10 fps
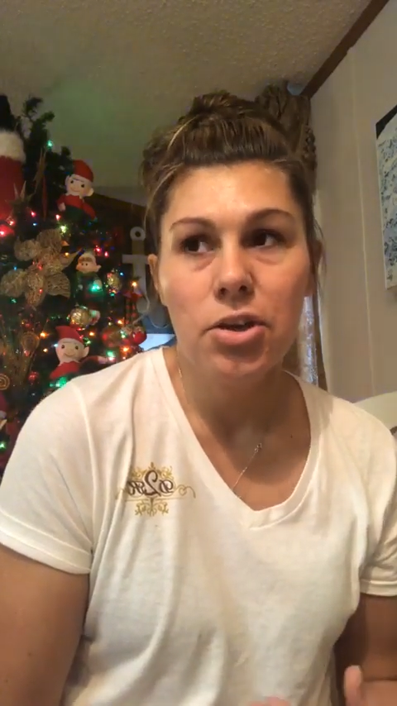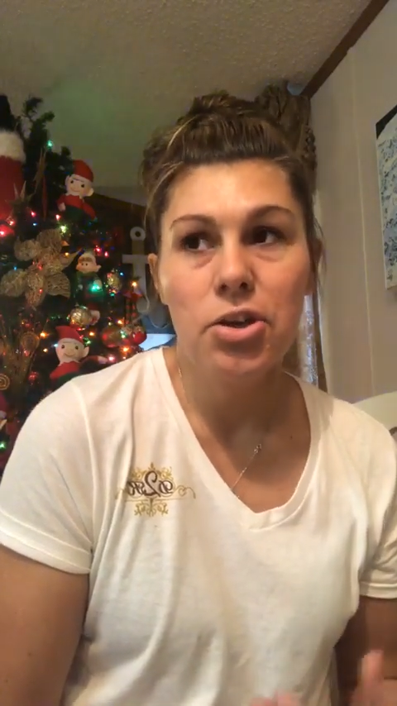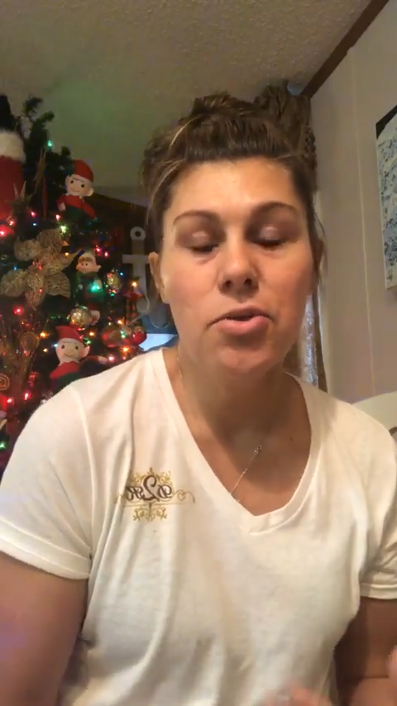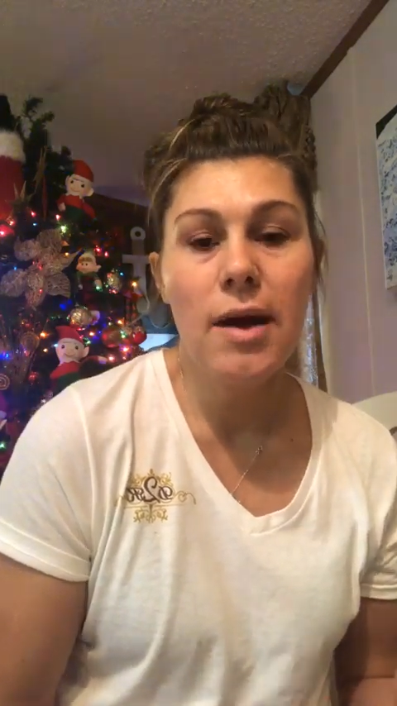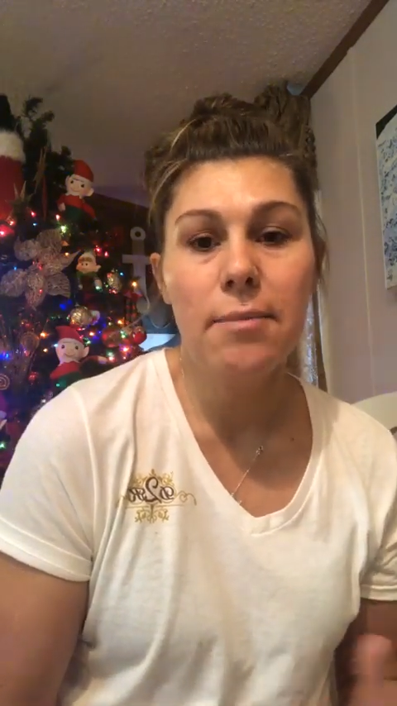
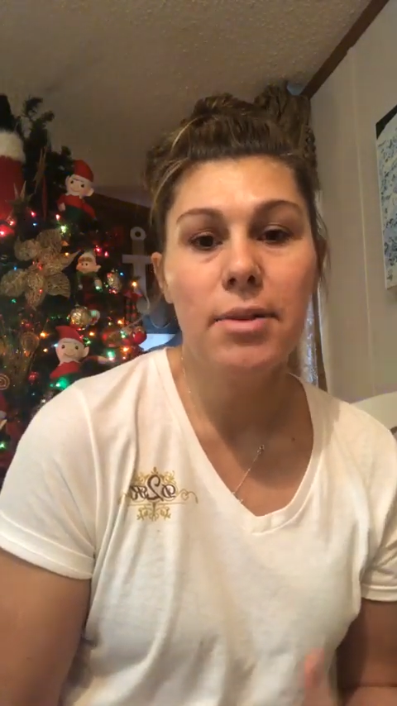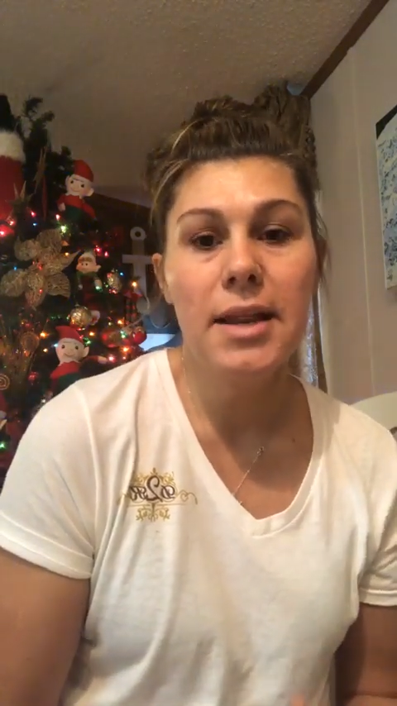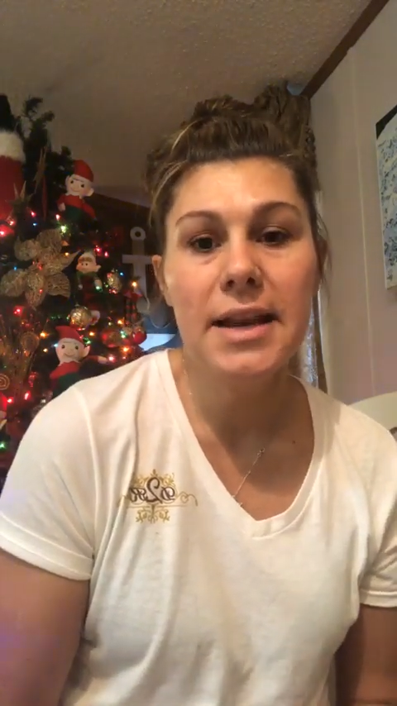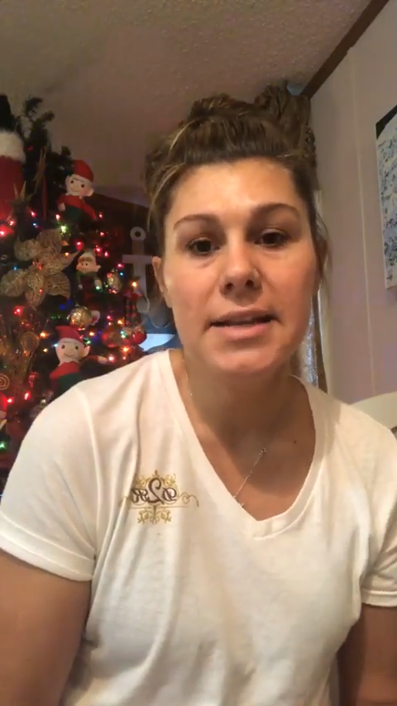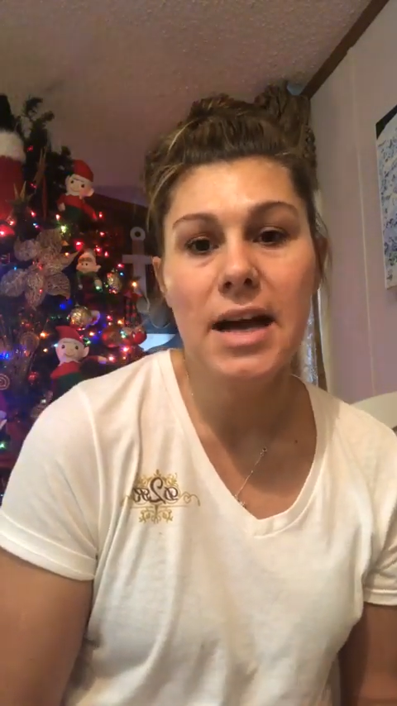You had
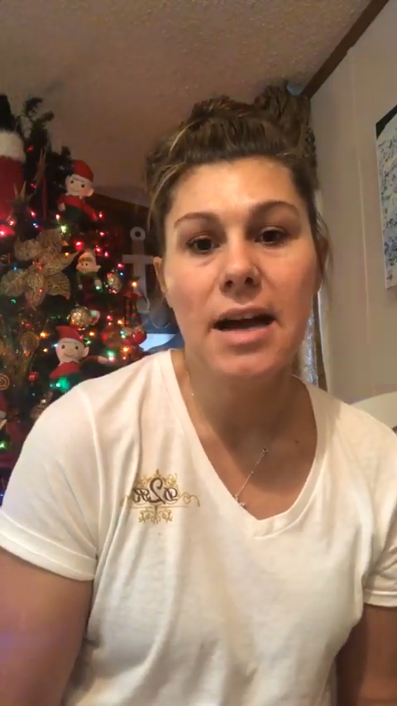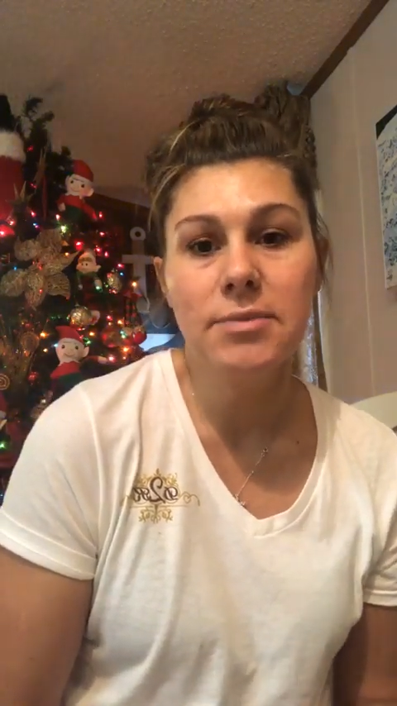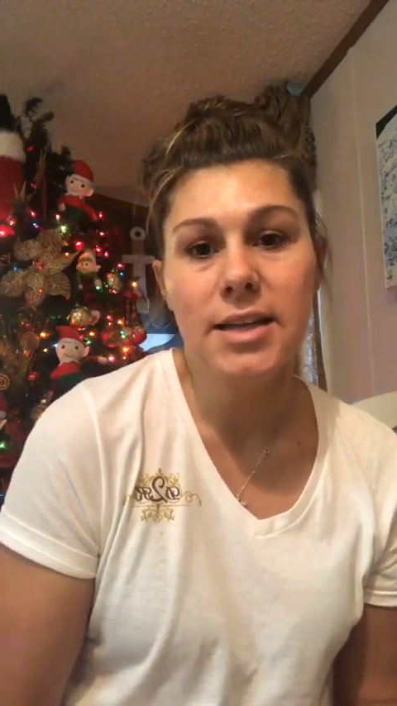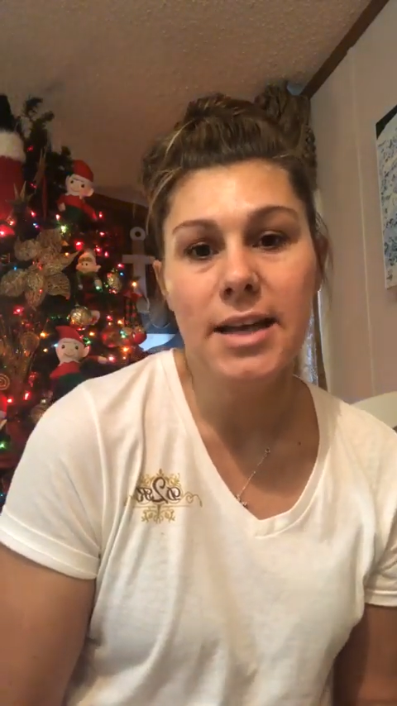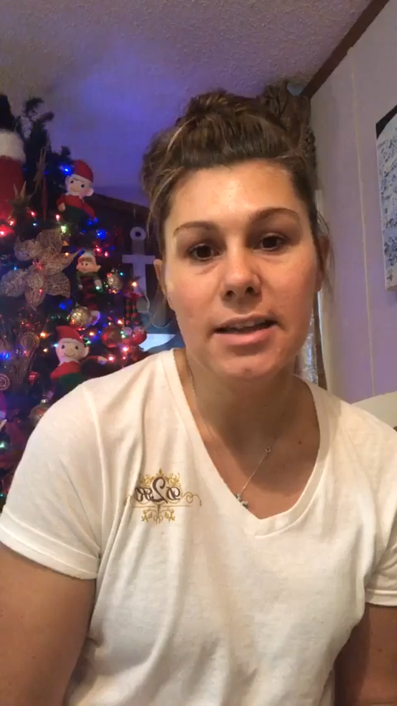plenty of
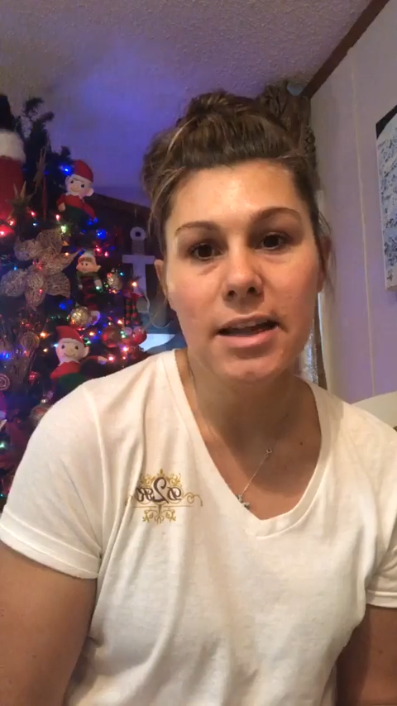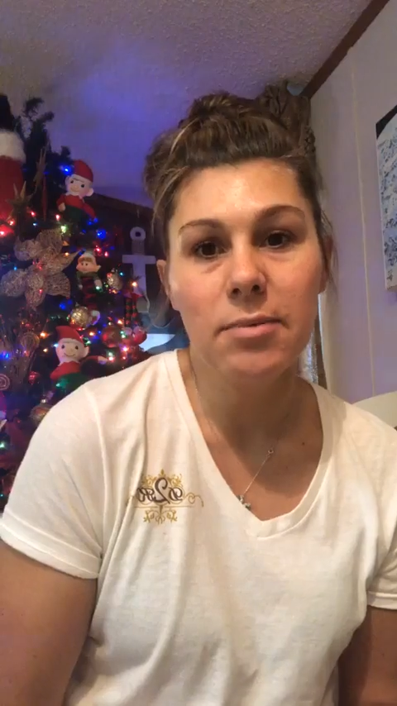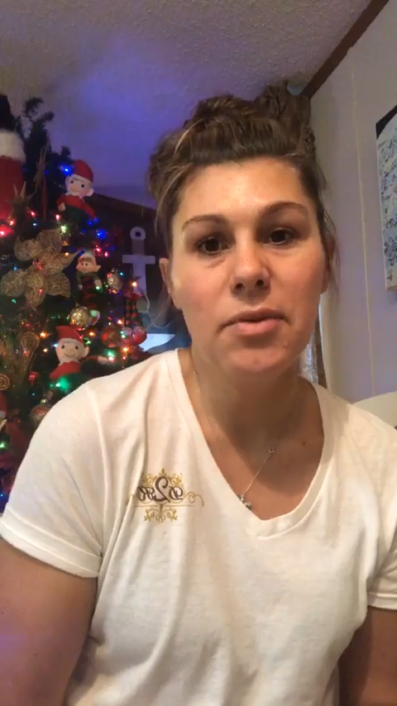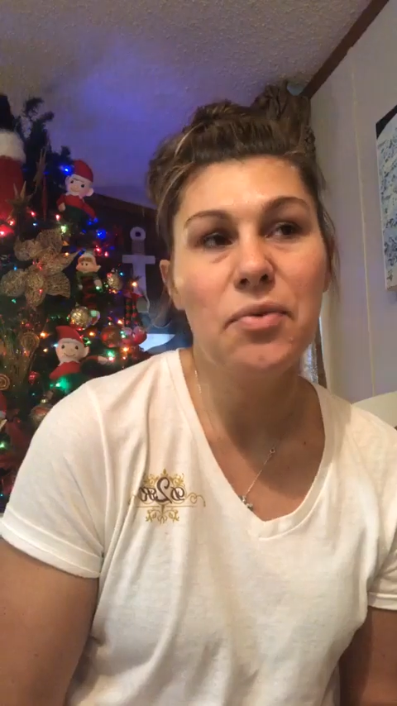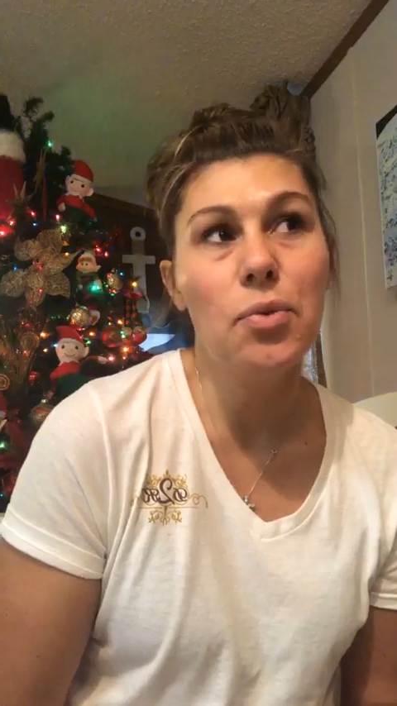time to get there
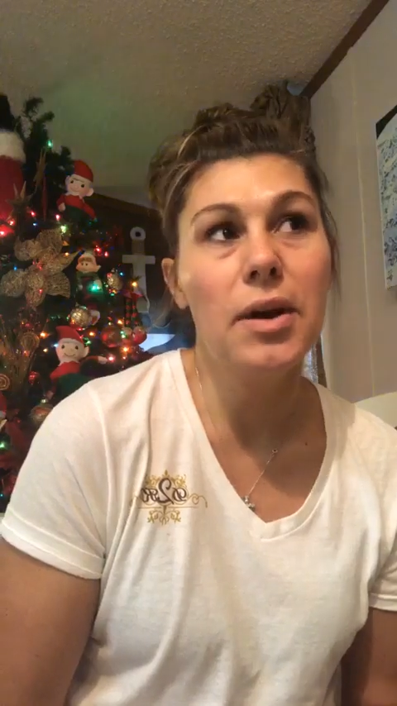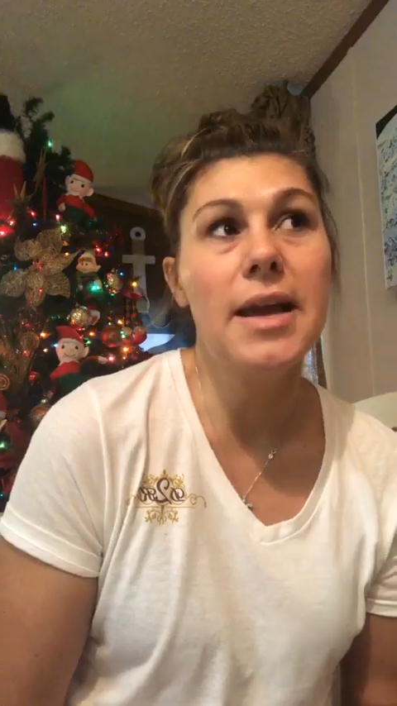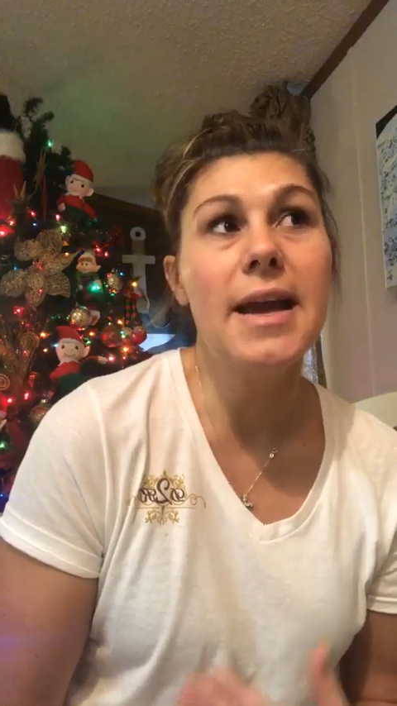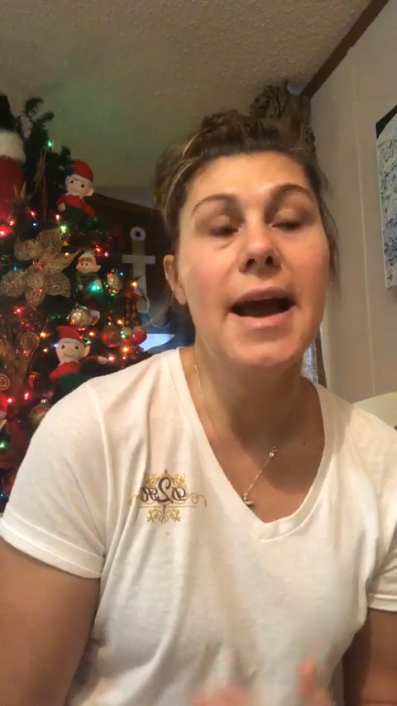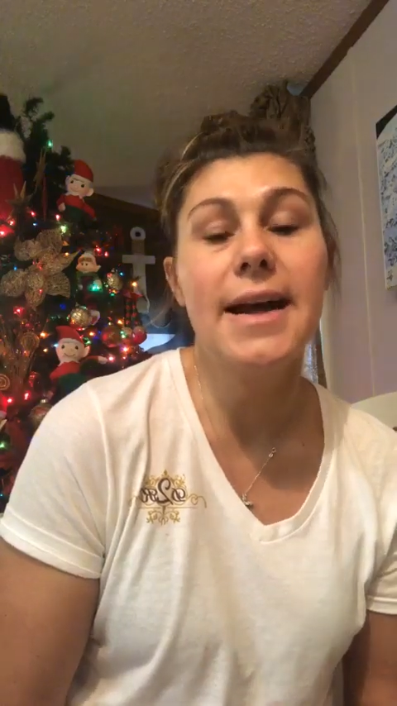before
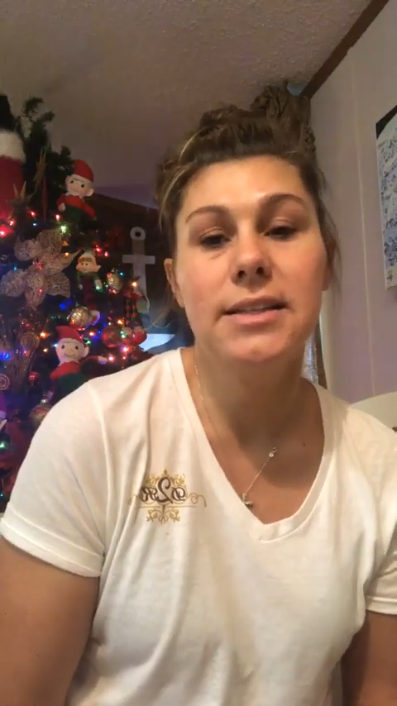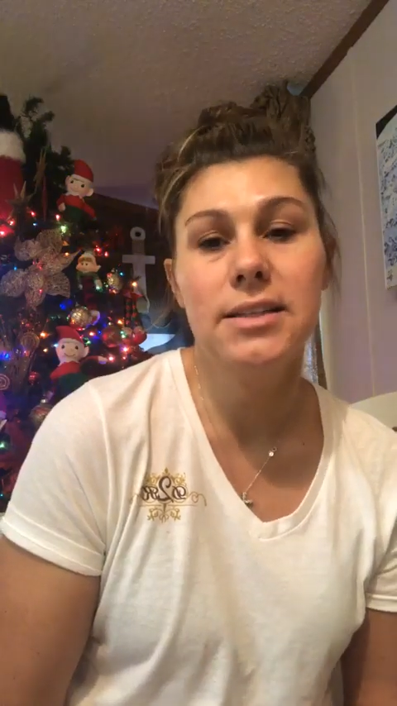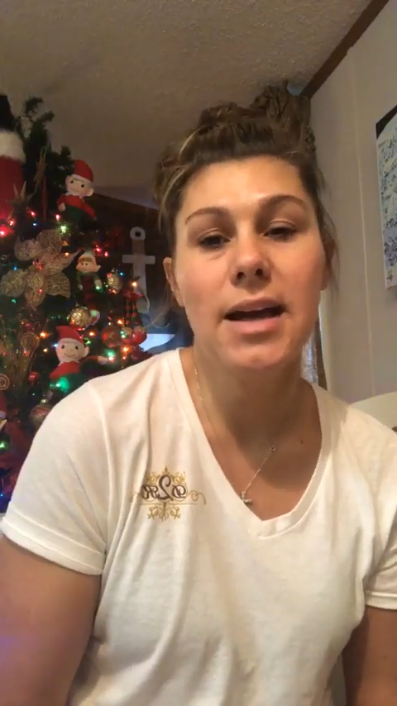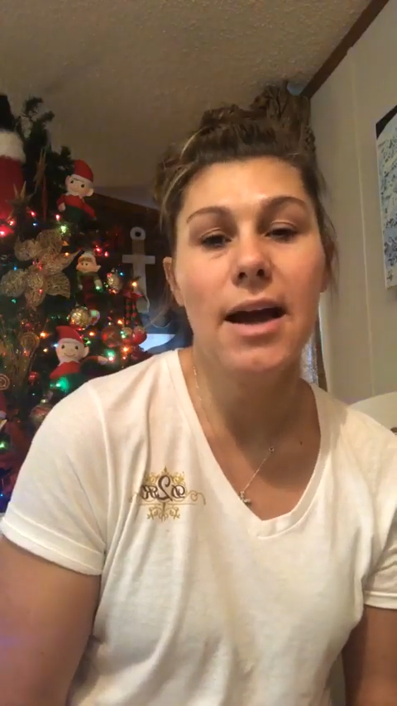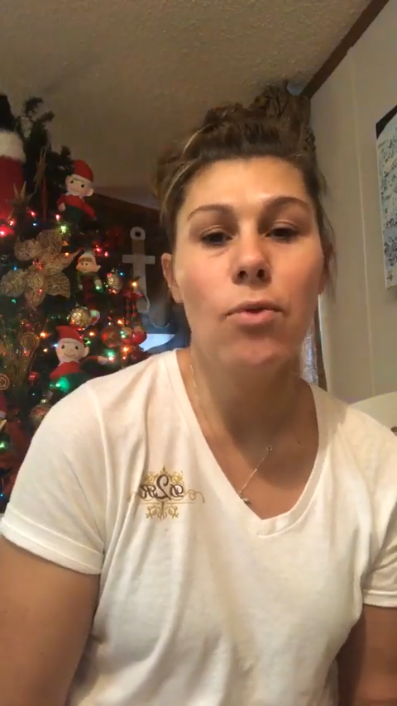he had
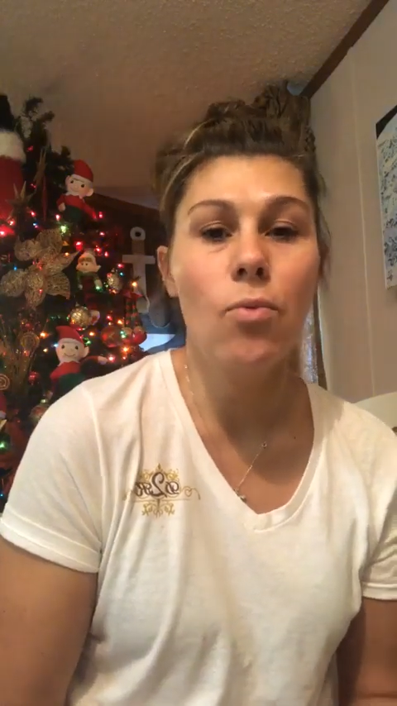to die.